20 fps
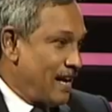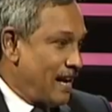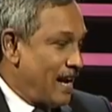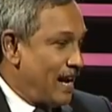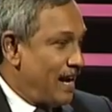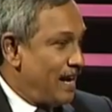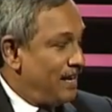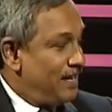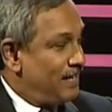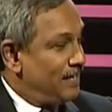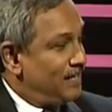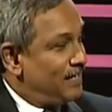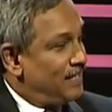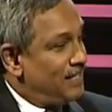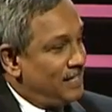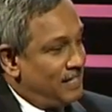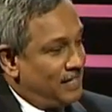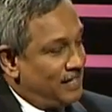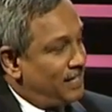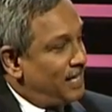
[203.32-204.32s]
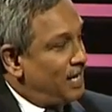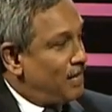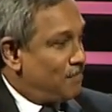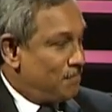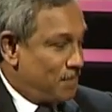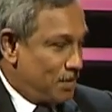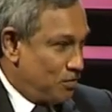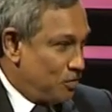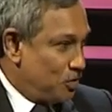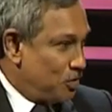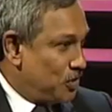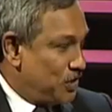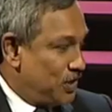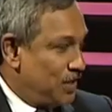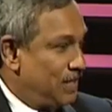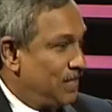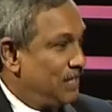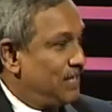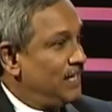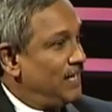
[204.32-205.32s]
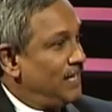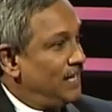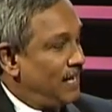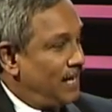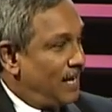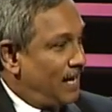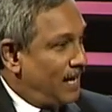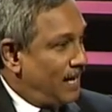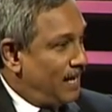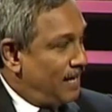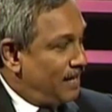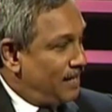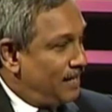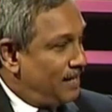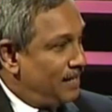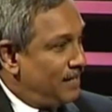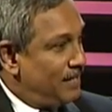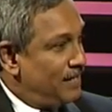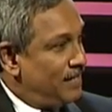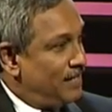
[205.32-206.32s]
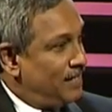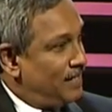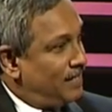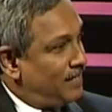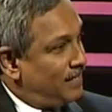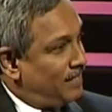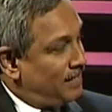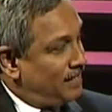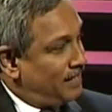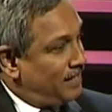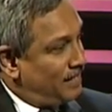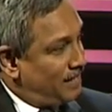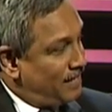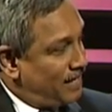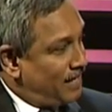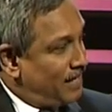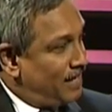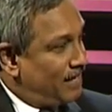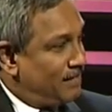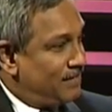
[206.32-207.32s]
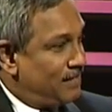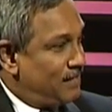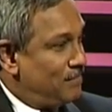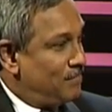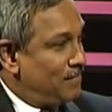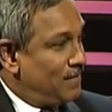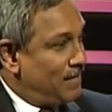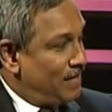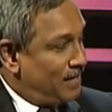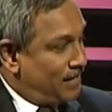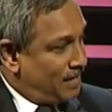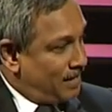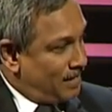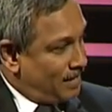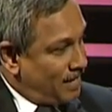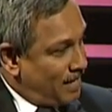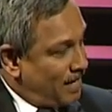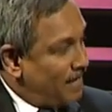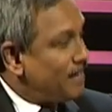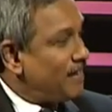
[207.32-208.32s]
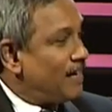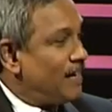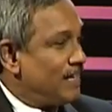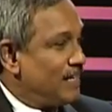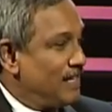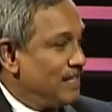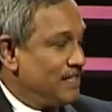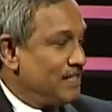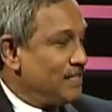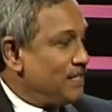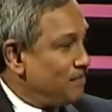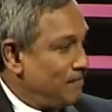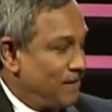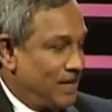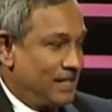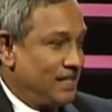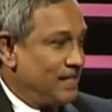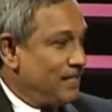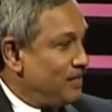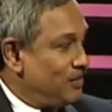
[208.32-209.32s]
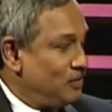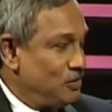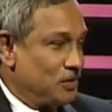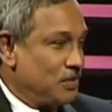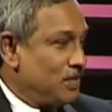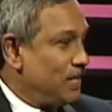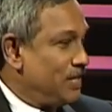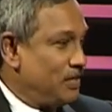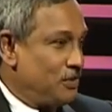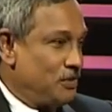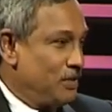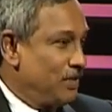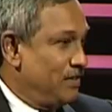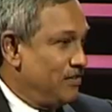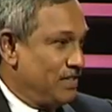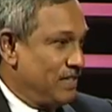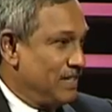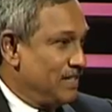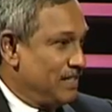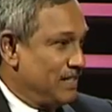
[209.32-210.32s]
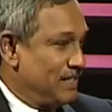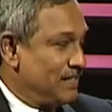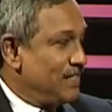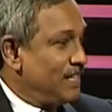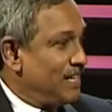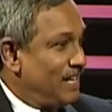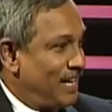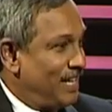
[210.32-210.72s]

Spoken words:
And there are promotion and there are some hierarchies, but those are the differences.